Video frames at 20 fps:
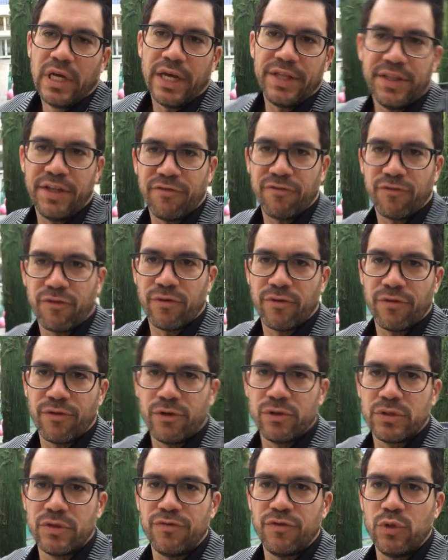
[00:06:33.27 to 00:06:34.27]
And then for
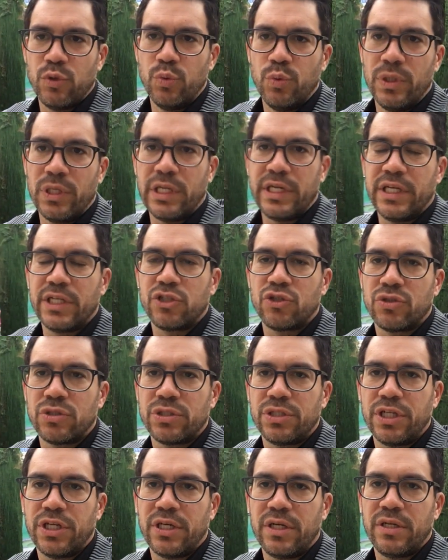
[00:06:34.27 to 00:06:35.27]
those of you really
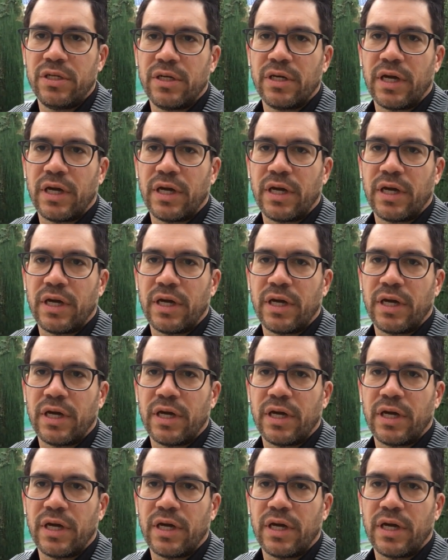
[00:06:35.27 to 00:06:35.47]
interested,